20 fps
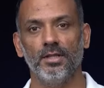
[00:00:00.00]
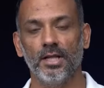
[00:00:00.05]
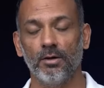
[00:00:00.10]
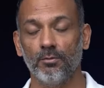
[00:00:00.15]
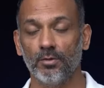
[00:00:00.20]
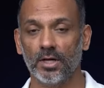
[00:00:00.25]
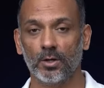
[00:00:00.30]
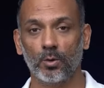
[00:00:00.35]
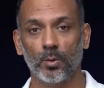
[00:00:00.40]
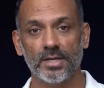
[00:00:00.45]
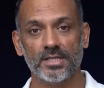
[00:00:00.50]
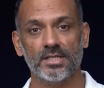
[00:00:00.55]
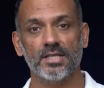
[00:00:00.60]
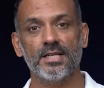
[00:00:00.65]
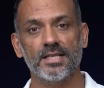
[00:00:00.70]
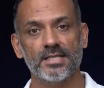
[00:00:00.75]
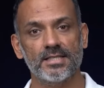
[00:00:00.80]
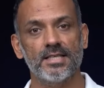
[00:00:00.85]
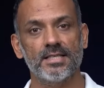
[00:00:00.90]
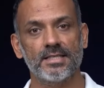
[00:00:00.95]
Now, the
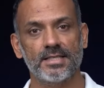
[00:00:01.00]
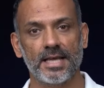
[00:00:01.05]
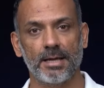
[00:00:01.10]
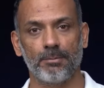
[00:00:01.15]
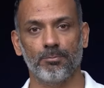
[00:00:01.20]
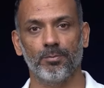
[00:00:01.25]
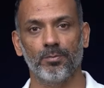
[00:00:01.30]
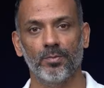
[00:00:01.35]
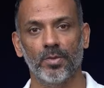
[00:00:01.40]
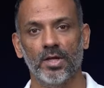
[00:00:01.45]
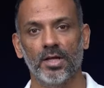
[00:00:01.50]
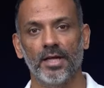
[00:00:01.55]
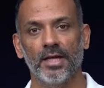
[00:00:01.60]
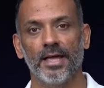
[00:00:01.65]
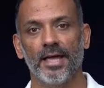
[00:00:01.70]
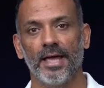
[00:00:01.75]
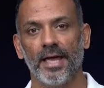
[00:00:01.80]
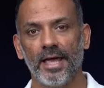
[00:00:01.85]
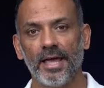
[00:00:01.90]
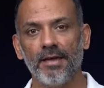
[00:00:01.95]
question is the same.
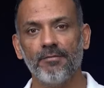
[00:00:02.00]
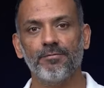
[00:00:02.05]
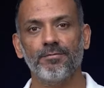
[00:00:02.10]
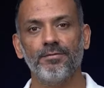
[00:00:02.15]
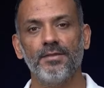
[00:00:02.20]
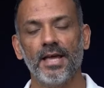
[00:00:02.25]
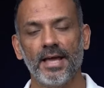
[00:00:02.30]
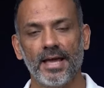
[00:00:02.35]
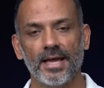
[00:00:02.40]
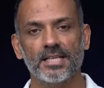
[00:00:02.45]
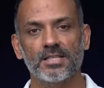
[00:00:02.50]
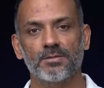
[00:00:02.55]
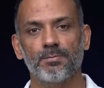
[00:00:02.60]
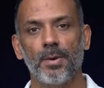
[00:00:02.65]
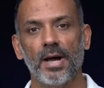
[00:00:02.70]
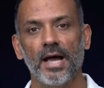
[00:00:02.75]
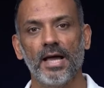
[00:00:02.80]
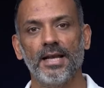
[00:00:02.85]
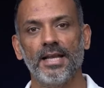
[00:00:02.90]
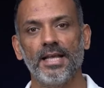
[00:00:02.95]
If the
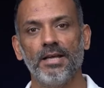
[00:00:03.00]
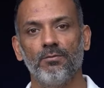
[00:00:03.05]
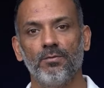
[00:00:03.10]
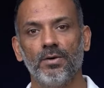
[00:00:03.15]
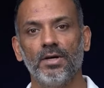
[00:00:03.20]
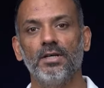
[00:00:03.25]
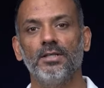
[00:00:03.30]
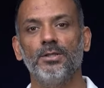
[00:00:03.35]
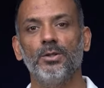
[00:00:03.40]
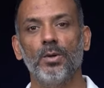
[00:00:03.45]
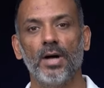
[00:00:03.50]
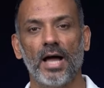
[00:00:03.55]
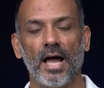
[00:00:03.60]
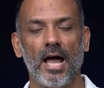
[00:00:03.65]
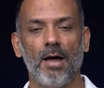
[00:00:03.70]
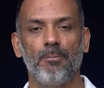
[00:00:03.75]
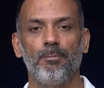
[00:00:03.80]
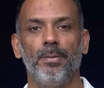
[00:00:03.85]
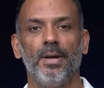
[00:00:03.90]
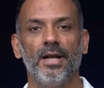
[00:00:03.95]
expiry were to
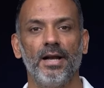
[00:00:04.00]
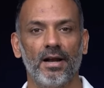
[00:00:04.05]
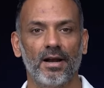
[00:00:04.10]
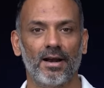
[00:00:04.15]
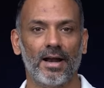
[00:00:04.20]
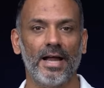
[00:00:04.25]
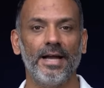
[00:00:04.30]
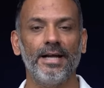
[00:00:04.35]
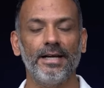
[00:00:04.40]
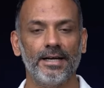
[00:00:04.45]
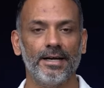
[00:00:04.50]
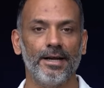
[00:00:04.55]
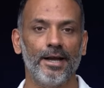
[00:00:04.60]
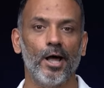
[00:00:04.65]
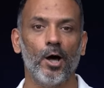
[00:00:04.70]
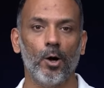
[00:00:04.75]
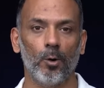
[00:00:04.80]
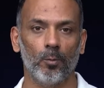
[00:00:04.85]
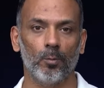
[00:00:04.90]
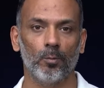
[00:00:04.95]
happen right
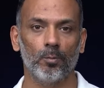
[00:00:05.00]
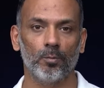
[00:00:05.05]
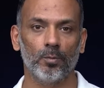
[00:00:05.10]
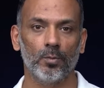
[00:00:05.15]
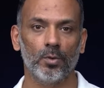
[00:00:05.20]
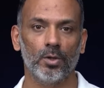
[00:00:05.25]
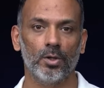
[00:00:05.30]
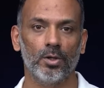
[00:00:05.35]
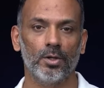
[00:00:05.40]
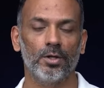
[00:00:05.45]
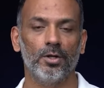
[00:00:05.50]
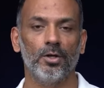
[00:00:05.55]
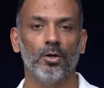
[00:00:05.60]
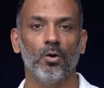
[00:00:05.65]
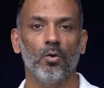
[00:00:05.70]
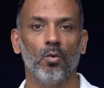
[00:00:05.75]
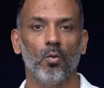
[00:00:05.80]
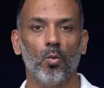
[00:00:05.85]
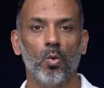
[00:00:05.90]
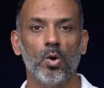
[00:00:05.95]
now,
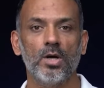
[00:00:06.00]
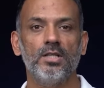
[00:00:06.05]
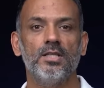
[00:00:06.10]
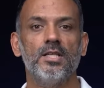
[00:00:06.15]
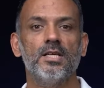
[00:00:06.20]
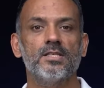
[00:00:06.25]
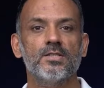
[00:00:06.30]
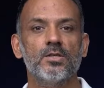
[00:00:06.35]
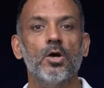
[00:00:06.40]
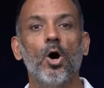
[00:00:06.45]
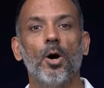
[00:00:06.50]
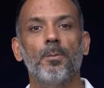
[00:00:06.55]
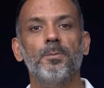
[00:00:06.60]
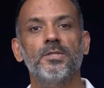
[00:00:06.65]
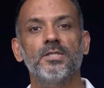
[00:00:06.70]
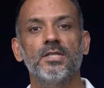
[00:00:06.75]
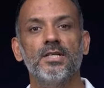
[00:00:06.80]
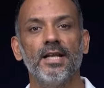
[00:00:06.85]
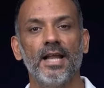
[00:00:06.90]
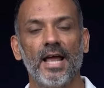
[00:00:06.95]
would this
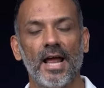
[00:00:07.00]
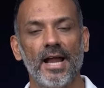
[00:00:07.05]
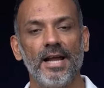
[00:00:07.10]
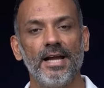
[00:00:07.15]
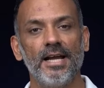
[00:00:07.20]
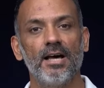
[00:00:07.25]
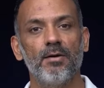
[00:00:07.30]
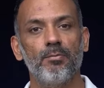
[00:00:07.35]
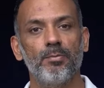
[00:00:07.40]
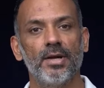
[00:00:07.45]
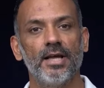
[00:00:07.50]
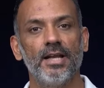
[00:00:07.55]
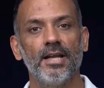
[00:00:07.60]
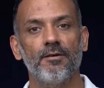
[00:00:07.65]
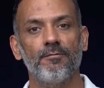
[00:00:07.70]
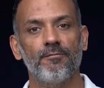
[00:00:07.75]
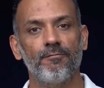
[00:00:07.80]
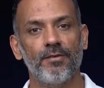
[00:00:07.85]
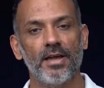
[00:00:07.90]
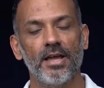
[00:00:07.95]
option end up
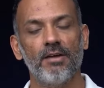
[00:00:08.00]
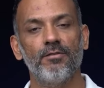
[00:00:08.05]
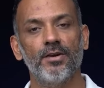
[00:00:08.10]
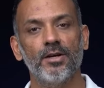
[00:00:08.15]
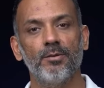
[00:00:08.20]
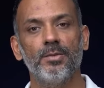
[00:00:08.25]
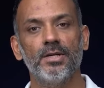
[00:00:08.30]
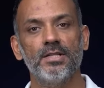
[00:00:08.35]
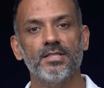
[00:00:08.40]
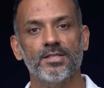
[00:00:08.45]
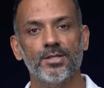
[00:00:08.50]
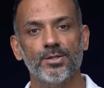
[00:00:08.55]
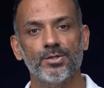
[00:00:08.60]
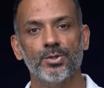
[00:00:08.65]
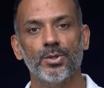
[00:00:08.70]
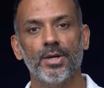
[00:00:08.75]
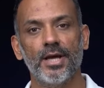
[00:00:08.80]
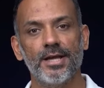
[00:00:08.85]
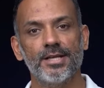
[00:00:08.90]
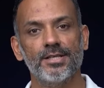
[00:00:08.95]
in a favorable
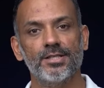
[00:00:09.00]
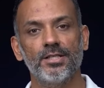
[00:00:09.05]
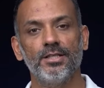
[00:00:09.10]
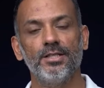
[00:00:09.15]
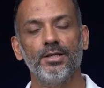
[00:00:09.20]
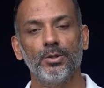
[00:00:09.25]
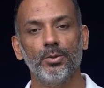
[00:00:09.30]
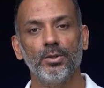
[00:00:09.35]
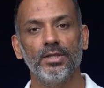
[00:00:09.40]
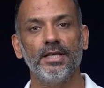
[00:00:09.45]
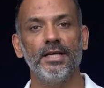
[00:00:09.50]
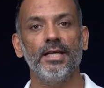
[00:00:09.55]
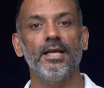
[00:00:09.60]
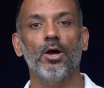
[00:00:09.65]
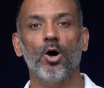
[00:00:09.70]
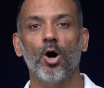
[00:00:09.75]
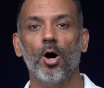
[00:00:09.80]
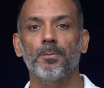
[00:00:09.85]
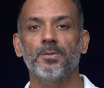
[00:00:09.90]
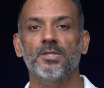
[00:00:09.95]
situation to
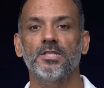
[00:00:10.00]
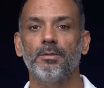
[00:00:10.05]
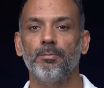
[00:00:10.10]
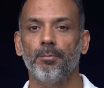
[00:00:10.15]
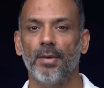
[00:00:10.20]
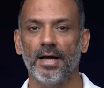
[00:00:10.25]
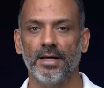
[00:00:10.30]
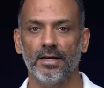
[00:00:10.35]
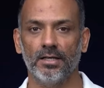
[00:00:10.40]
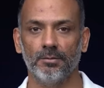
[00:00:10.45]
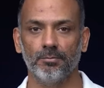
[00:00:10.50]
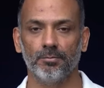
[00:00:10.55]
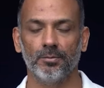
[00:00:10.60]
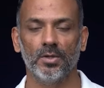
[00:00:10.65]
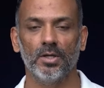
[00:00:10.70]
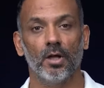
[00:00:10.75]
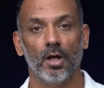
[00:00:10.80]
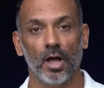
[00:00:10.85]
the option buyer?